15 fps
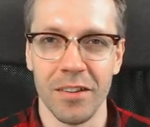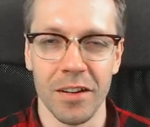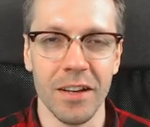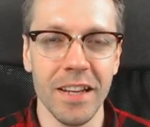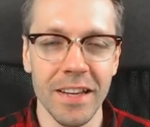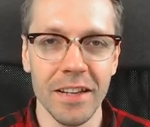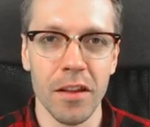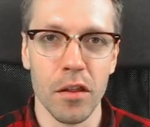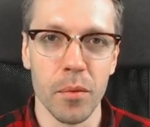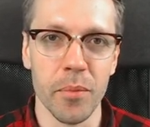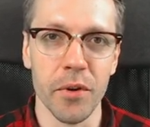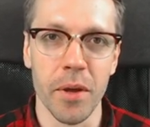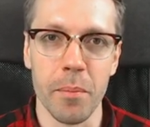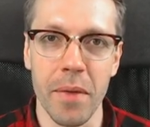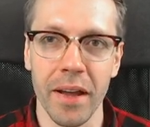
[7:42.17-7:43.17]
lead the
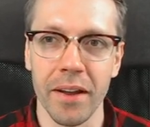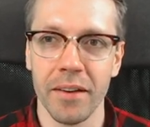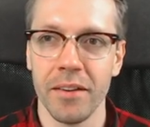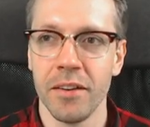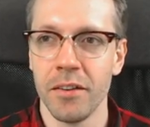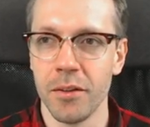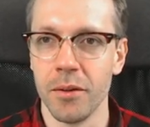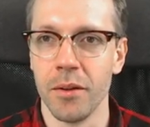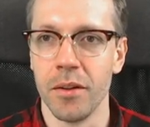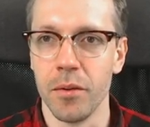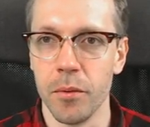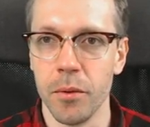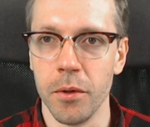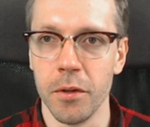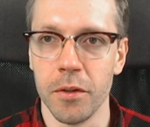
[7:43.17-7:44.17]
Buddha back to the
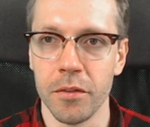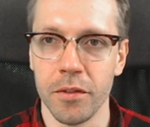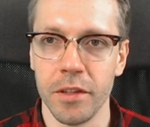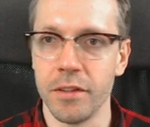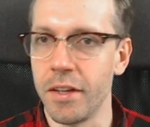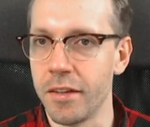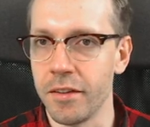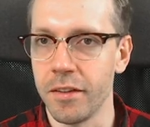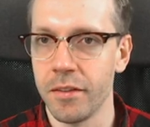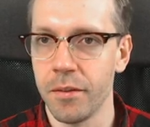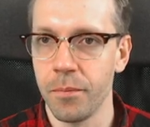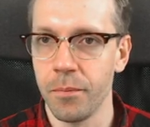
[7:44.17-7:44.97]
world of the senses.